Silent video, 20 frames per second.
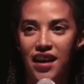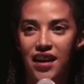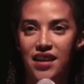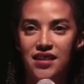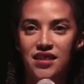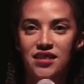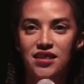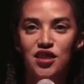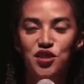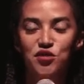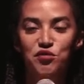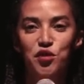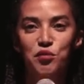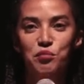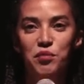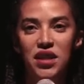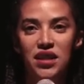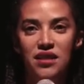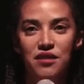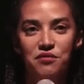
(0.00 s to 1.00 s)
And this is for
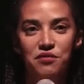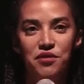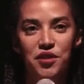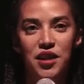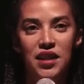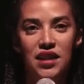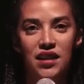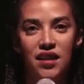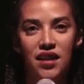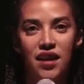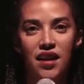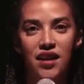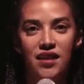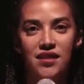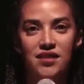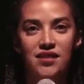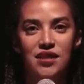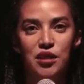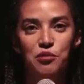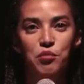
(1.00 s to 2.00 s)
me the very
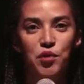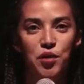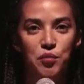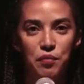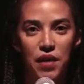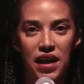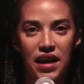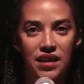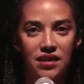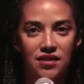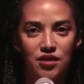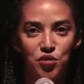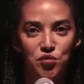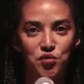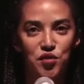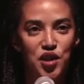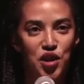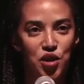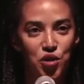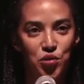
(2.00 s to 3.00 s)
simple base
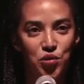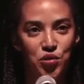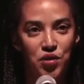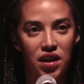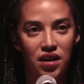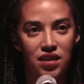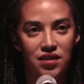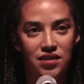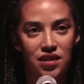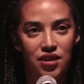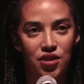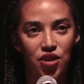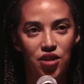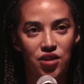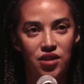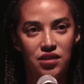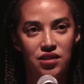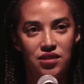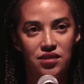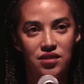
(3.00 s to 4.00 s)
of decolonizing
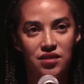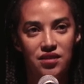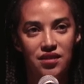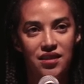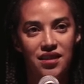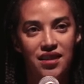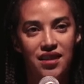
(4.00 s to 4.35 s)
knowledge,